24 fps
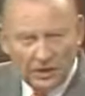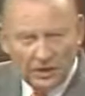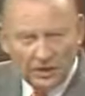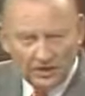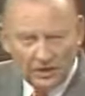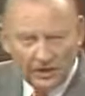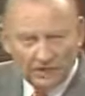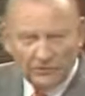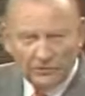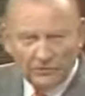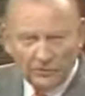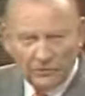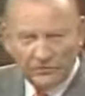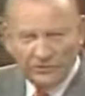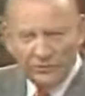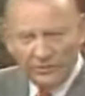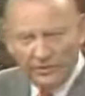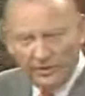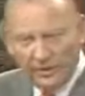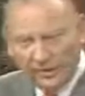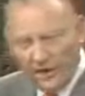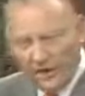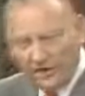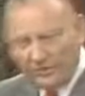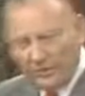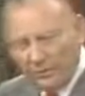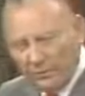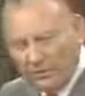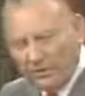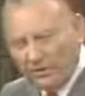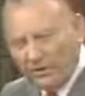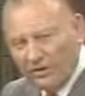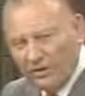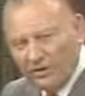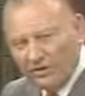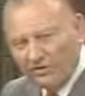And that's the reason when they got in the
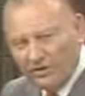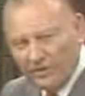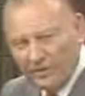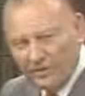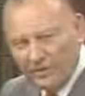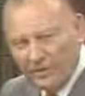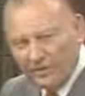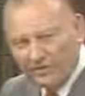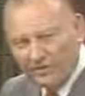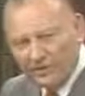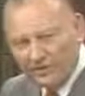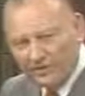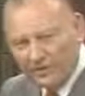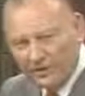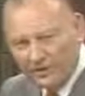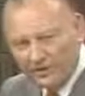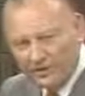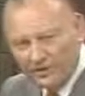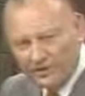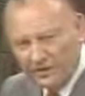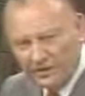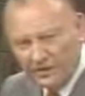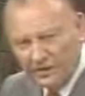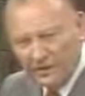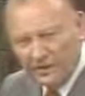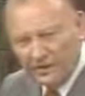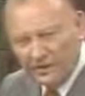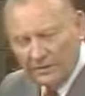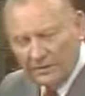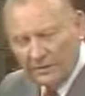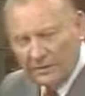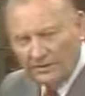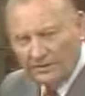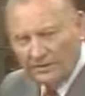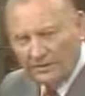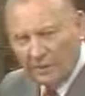wilderness, they made
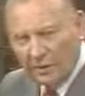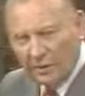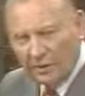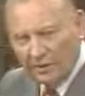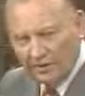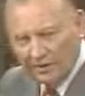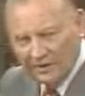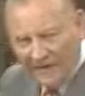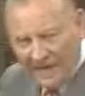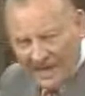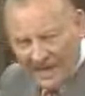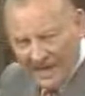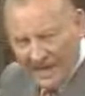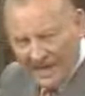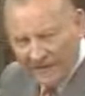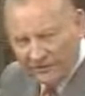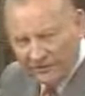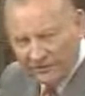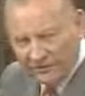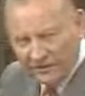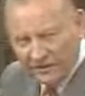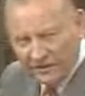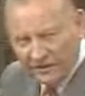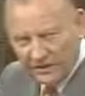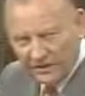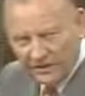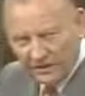the golden calf.